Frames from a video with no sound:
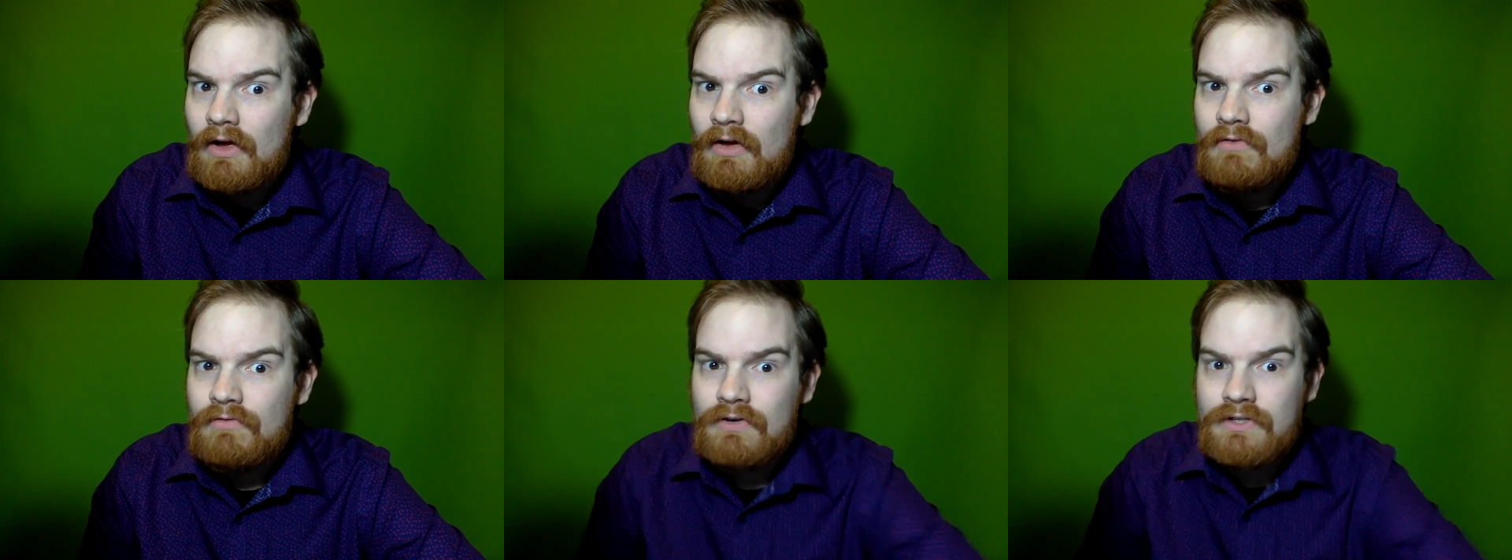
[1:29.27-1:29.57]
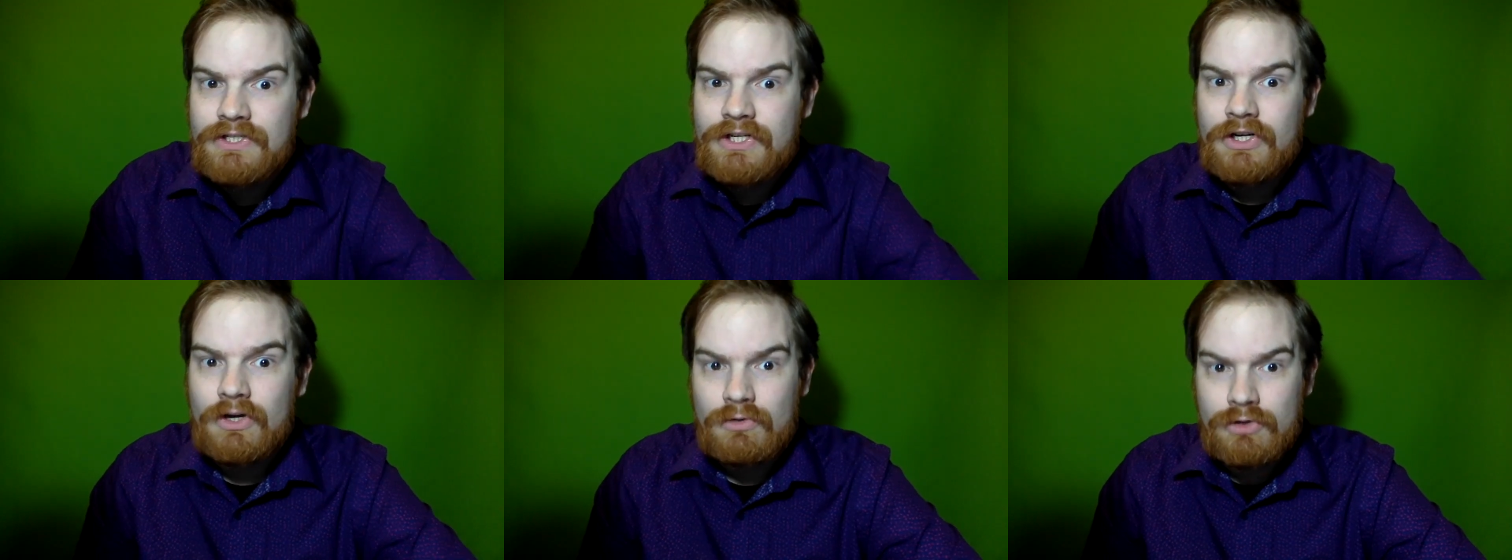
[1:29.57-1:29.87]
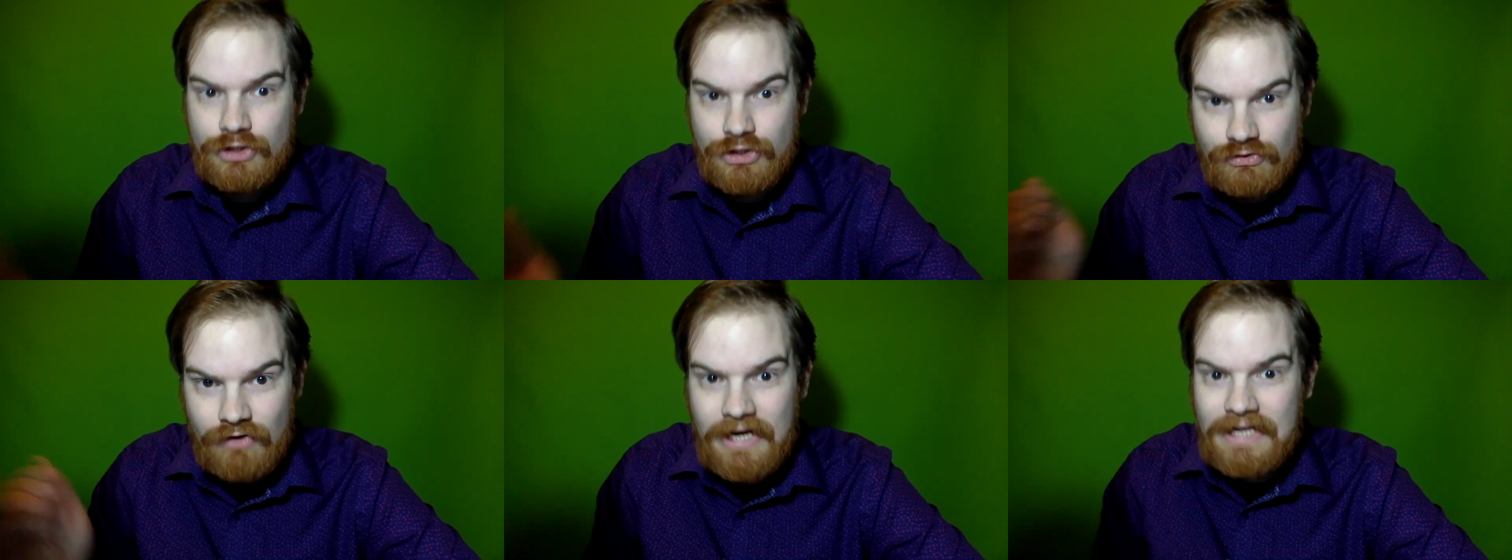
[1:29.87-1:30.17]
for it to go
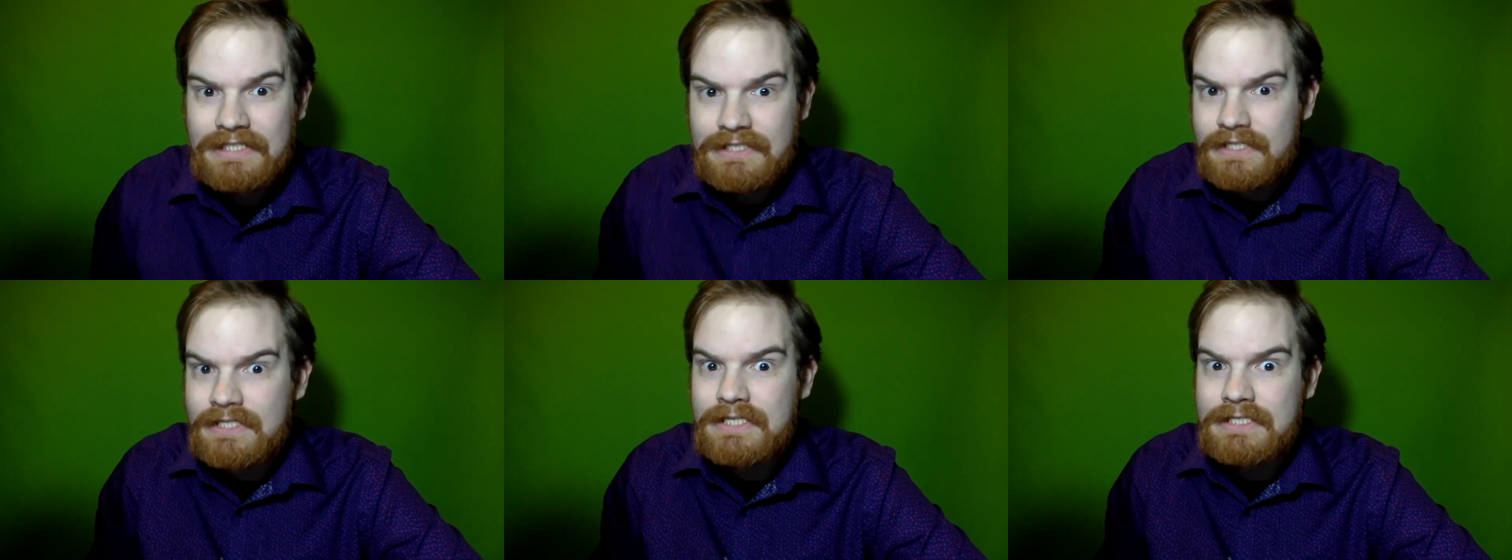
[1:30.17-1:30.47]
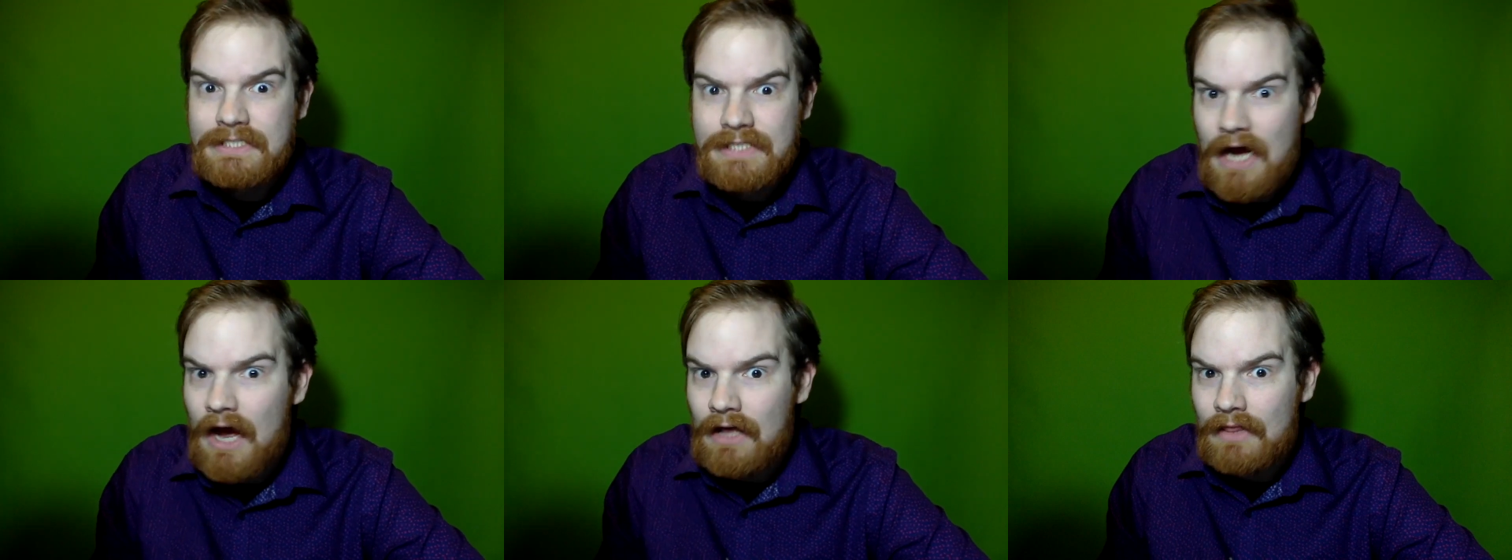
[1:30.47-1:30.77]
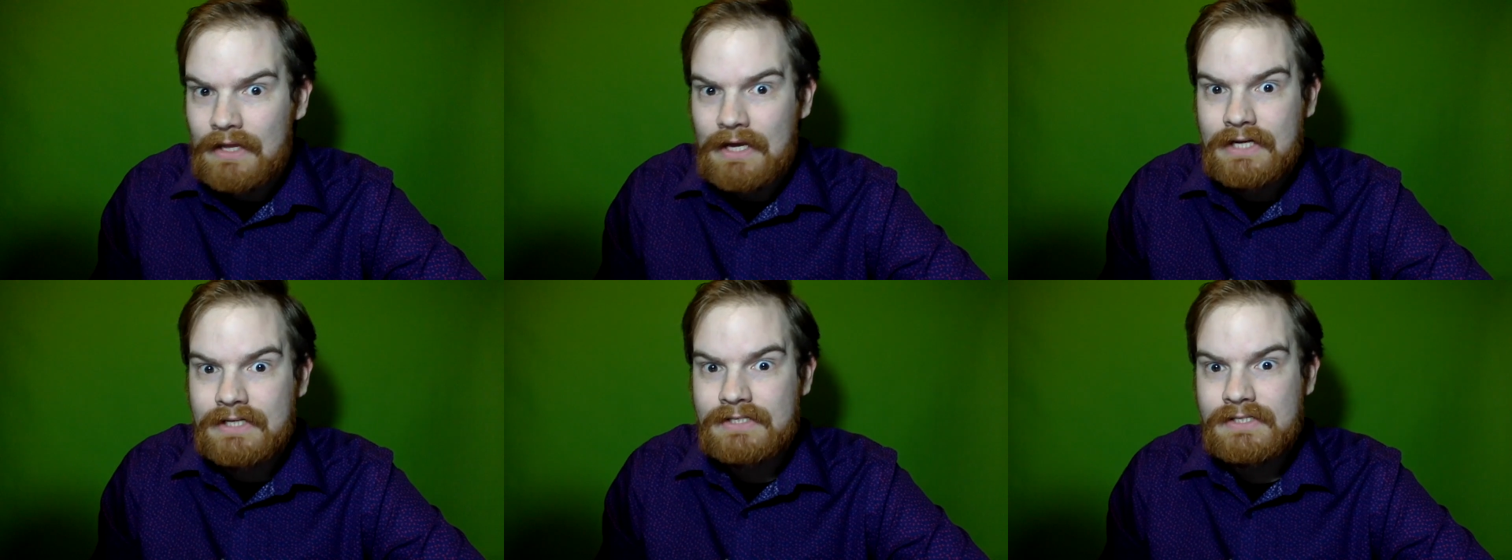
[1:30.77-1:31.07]
straight into the
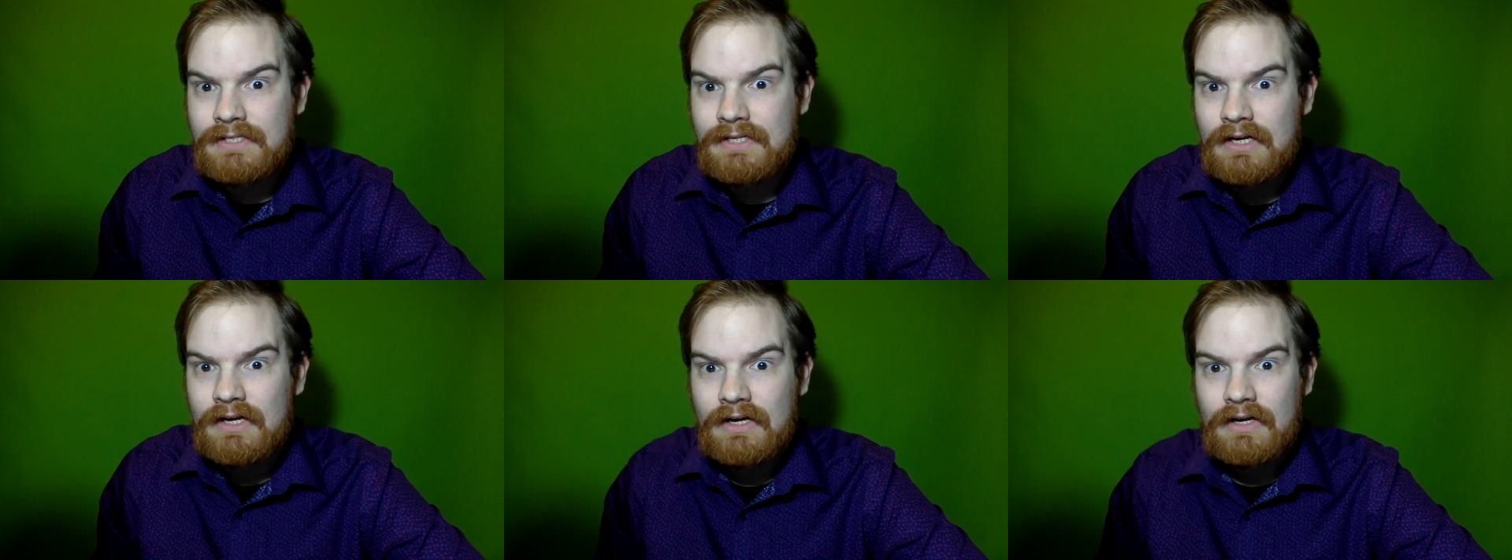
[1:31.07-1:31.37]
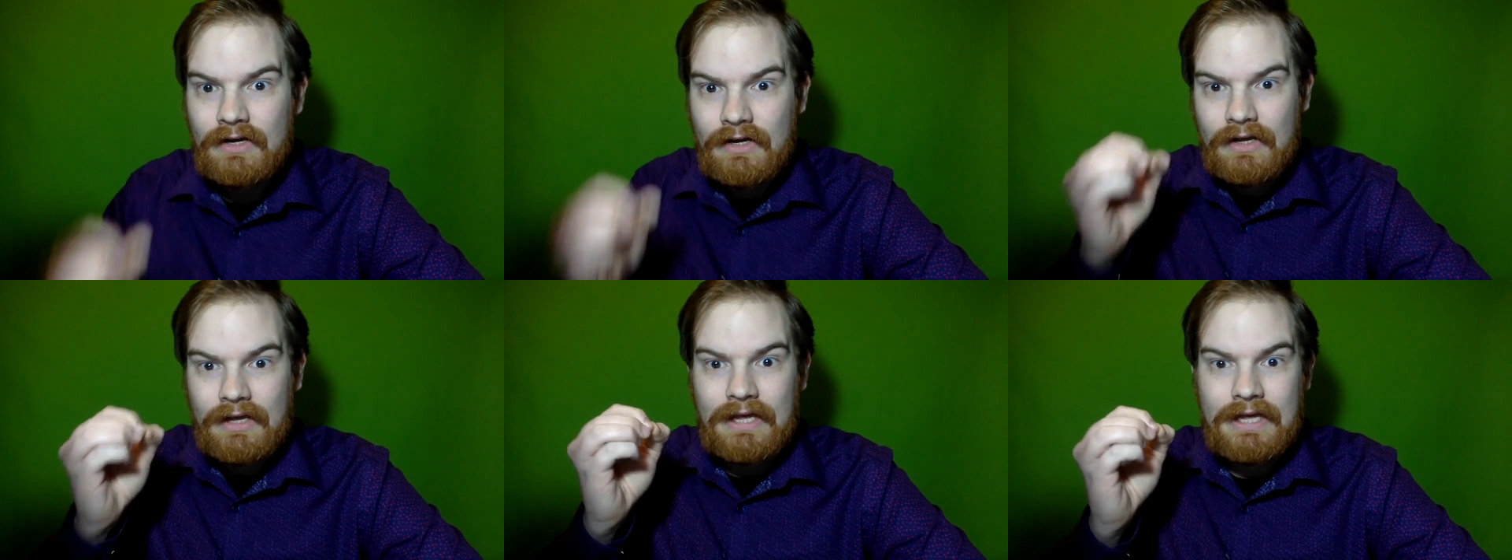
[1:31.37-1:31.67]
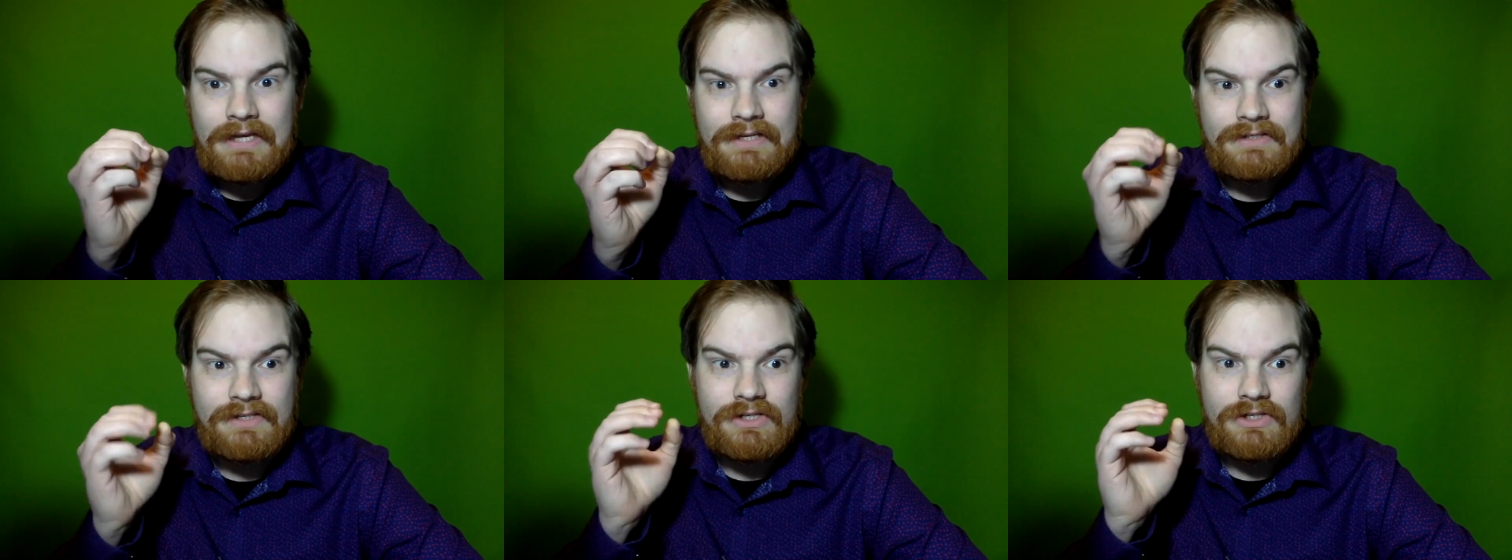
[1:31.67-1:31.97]
Daleks
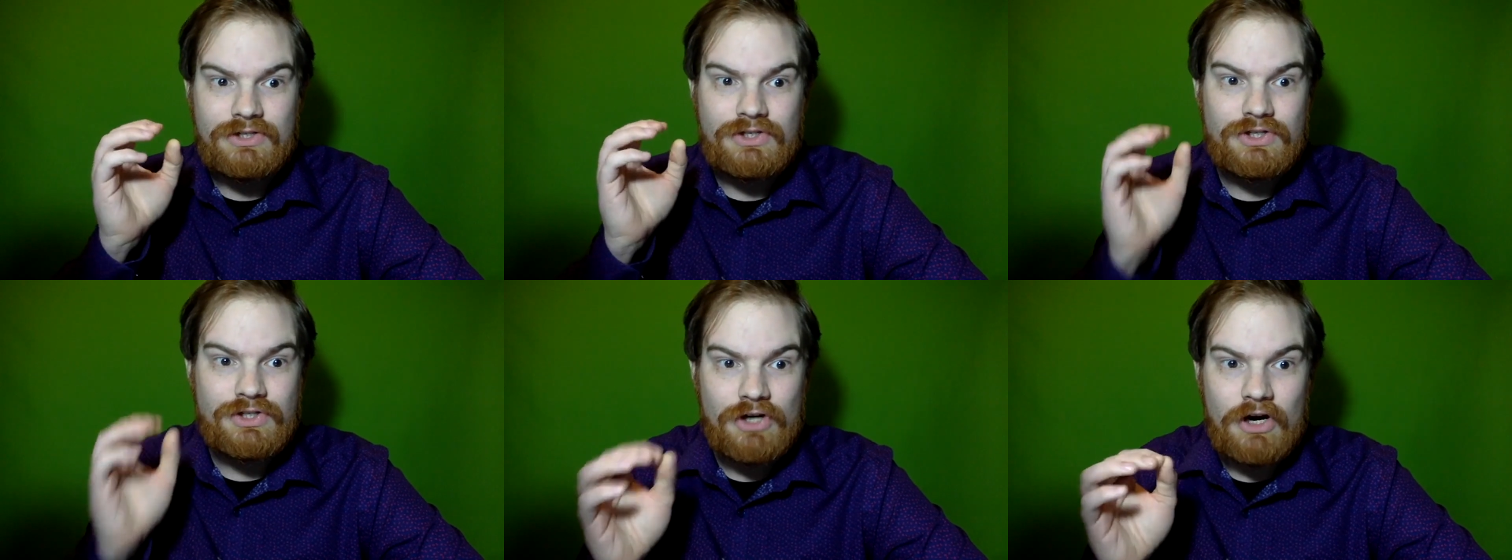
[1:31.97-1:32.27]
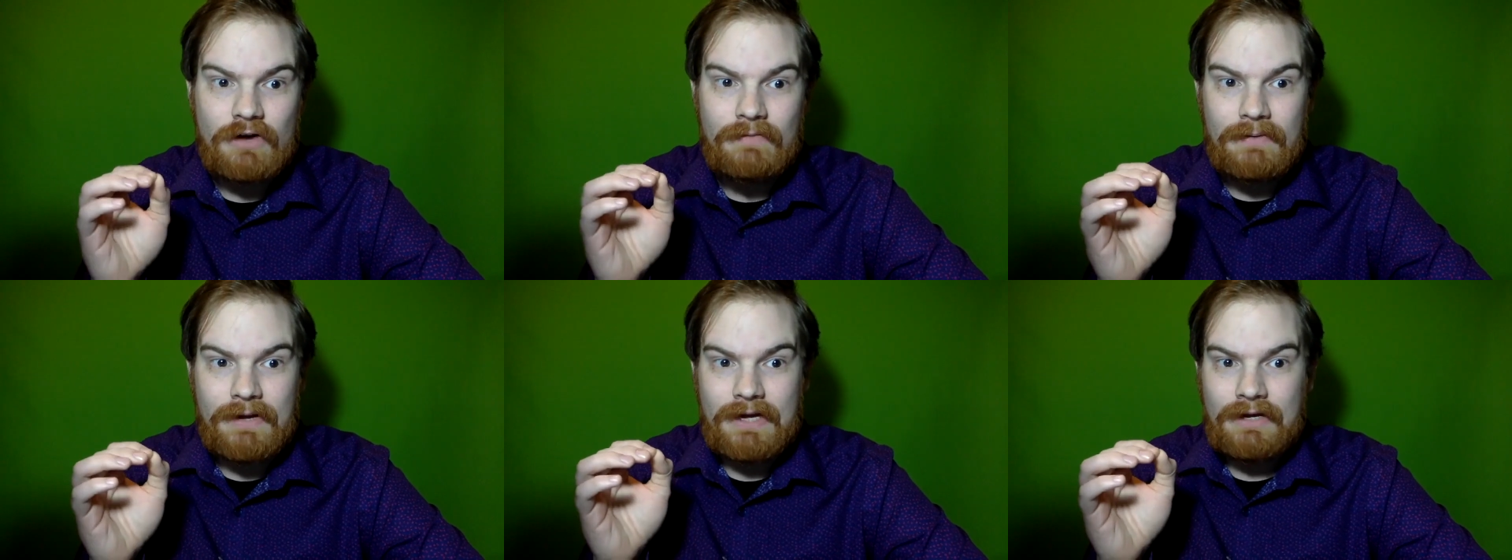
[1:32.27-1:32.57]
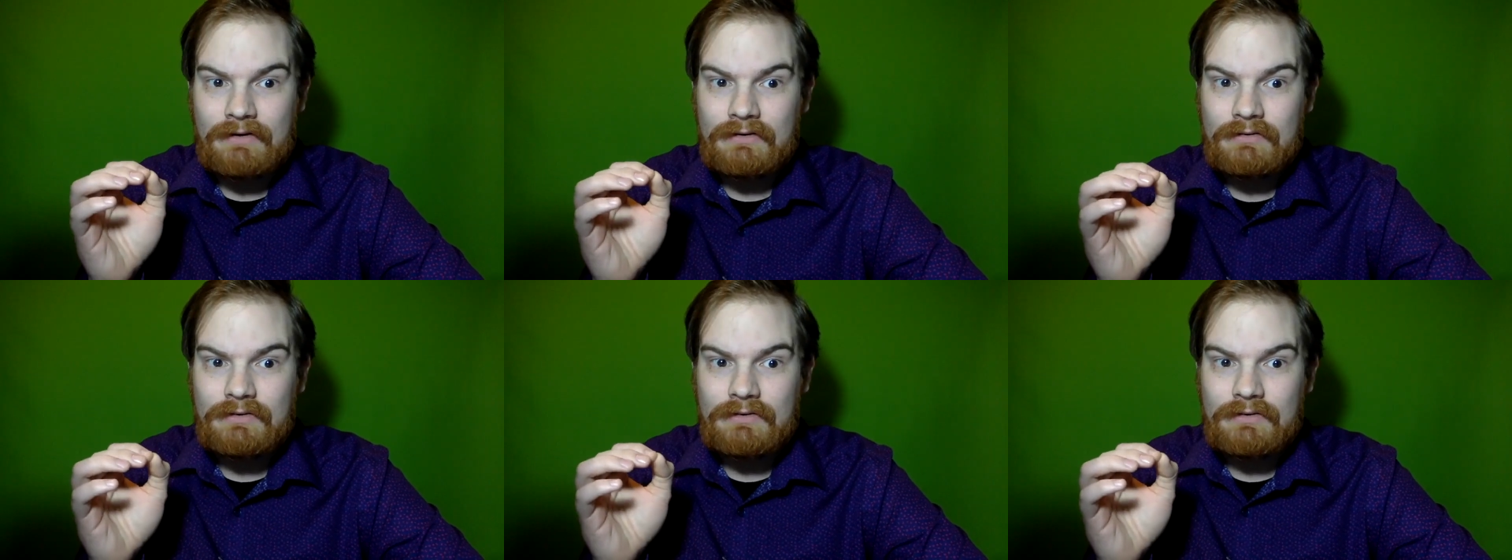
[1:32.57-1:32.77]
is disturbing.